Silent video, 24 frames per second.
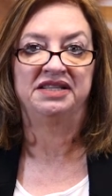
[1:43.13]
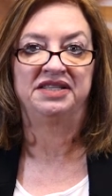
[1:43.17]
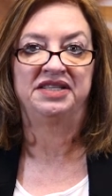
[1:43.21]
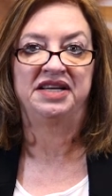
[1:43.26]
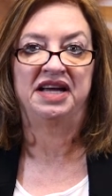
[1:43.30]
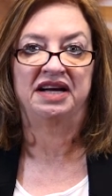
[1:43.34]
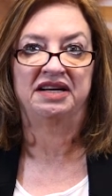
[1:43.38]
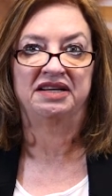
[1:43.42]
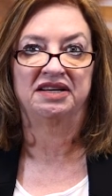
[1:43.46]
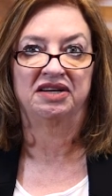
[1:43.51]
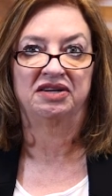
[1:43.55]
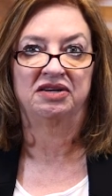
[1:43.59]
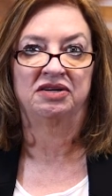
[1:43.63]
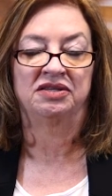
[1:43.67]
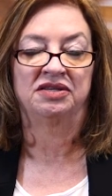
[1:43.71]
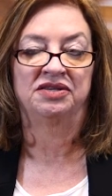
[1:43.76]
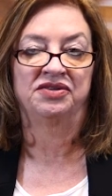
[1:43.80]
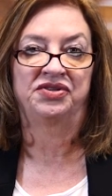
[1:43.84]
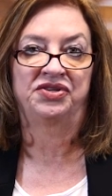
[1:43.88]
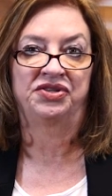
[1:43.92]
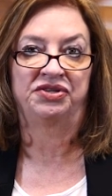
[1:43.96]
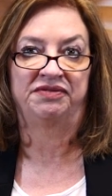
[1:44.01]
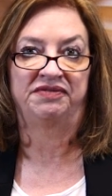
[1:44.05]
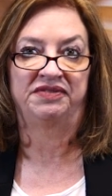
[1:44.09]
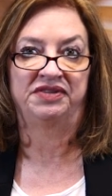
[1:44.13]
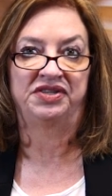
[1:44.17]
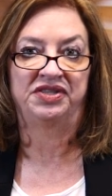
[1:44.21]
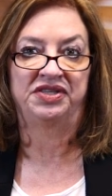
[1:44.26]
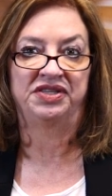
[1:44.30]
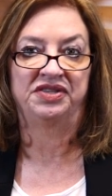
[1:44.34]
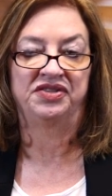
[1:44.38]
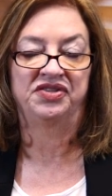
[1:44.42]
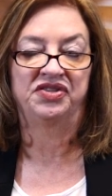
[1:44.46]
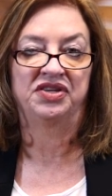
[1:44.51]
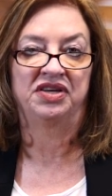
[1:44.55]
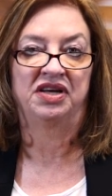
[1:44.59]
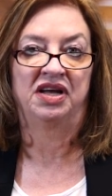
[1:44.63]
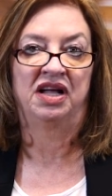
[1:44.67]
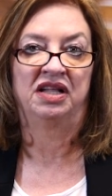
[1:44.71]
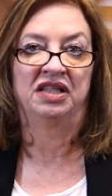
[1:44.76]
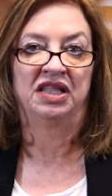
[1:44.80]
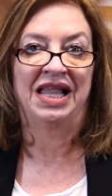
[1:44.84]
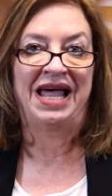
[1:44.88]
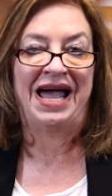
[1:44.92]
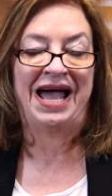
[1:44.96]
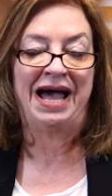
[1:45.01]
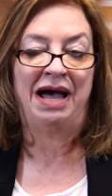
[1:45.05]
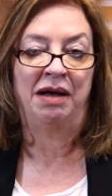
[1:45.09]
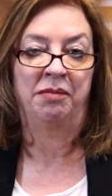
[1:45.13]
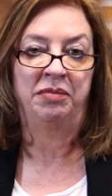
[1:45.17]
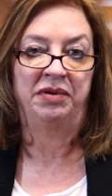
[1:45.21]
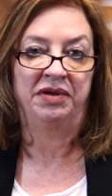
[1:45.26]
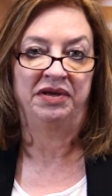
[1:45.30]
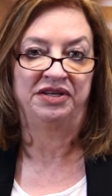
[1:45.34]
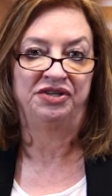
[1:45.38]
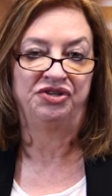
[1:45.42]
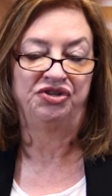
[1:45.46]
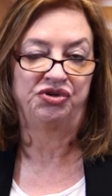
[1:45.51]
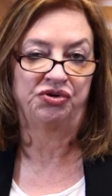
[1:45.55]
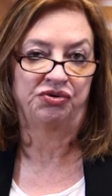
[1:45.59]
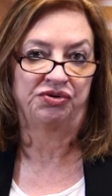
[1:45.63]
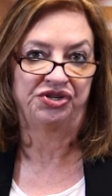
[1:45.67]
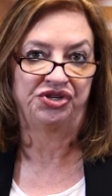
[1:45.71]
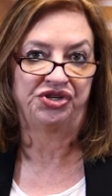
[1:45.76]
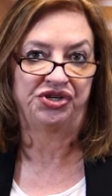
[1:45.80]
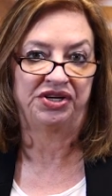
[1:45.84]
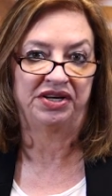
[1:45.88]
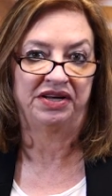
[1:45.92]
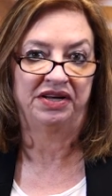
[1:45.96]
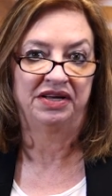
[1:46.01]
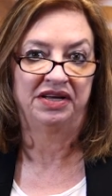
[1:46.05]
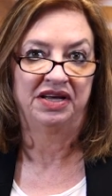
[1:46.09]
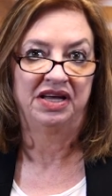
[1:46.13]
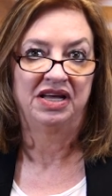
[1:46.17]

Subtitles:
Technical Services, a lab in Georgia,